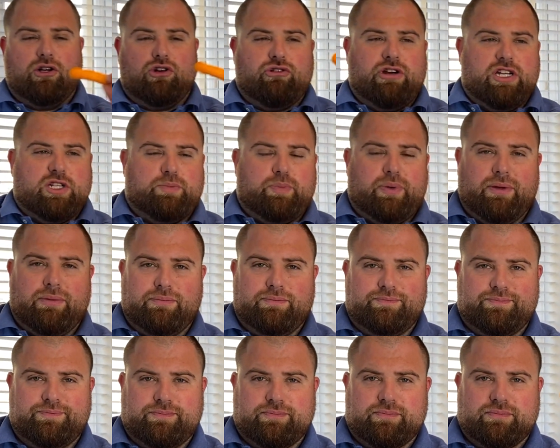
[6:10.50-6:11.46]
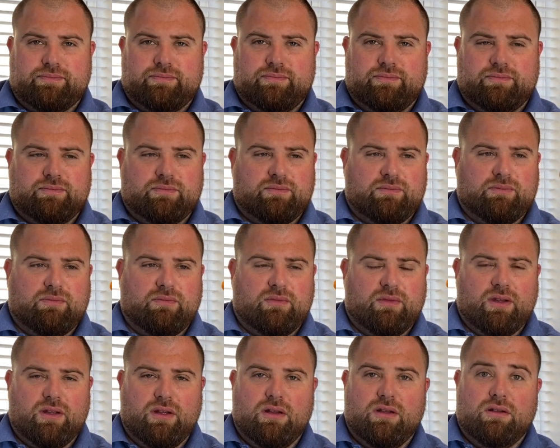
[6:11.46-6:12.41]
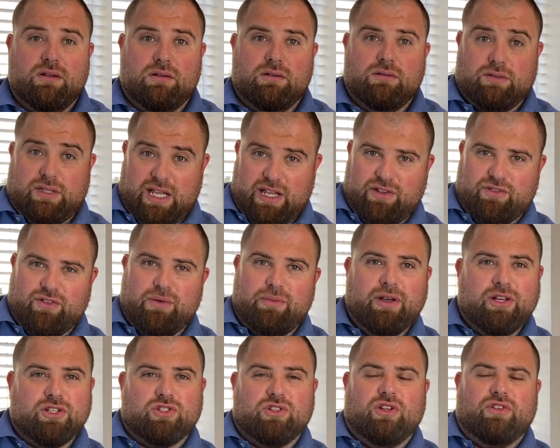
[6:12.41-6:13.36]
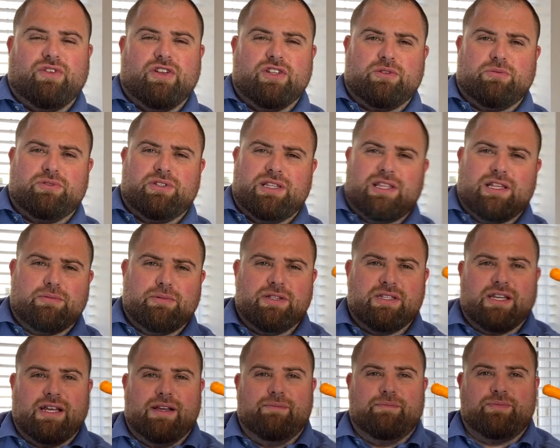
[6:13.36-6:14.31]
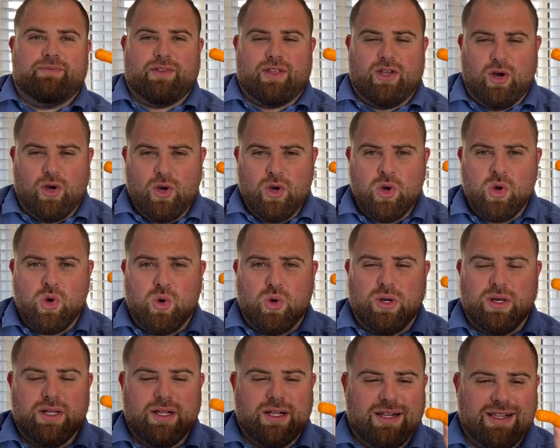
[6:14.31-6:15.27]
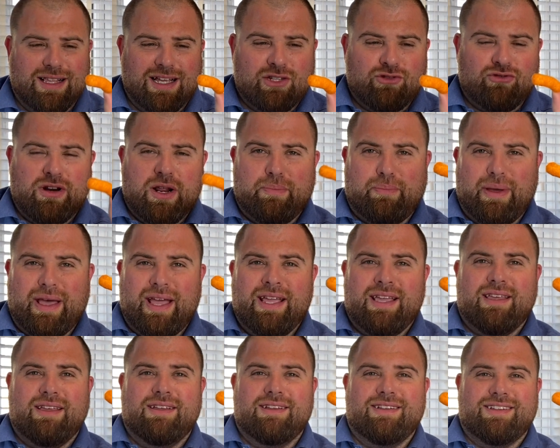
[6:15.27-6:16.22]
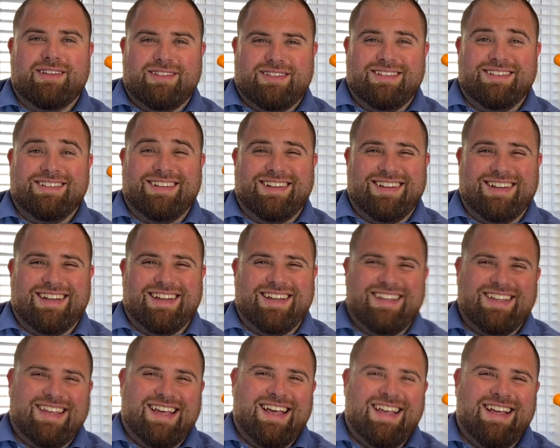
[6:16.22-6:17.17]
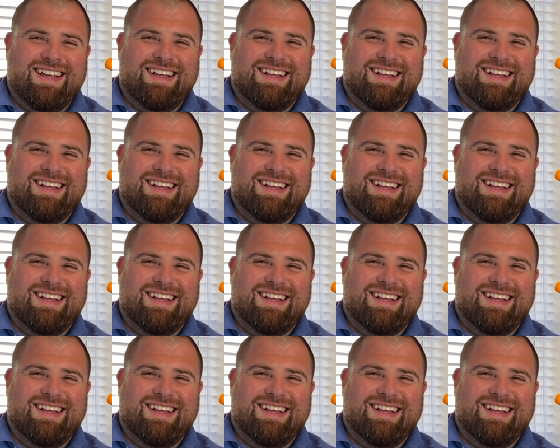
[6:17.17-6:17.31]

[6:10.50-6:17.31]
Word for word: crisp. Oh, the big. Thank you very much. Not the first time you said that, is it? Oh, that's really big. yeah.